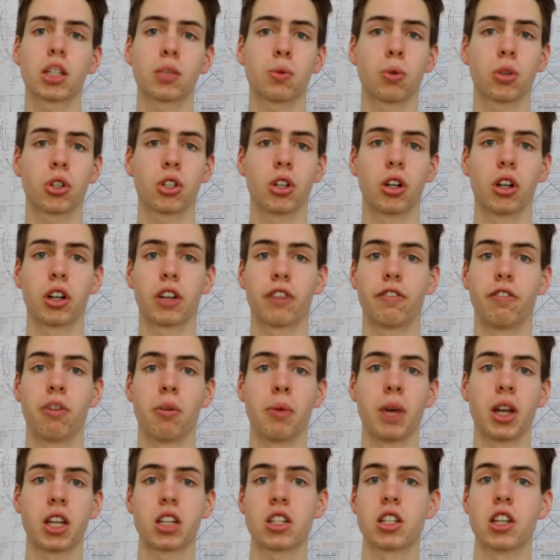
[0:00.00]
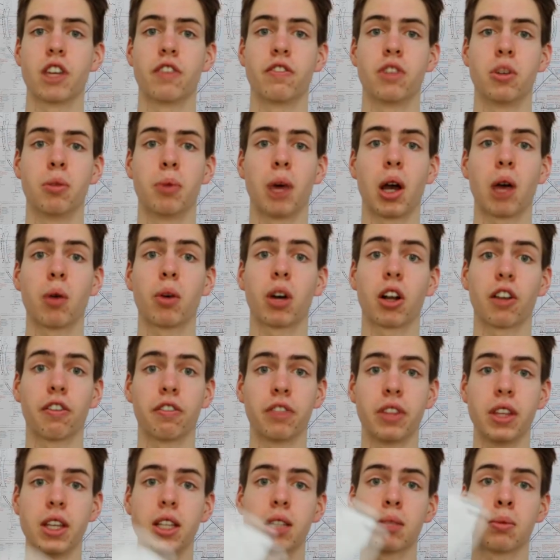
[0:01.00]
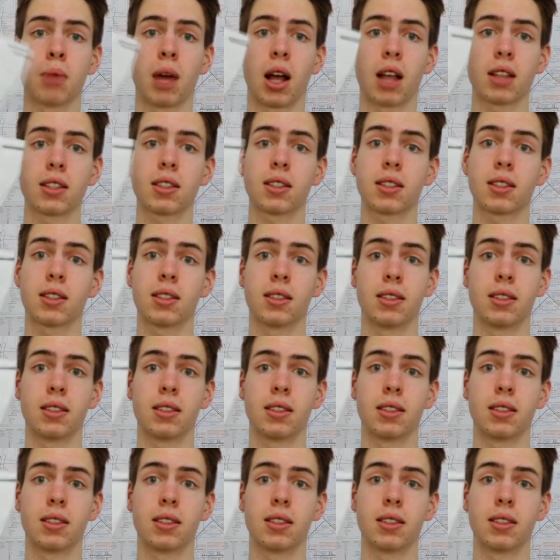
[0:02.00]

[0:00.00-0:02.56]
one short information, if you buy one of these masks,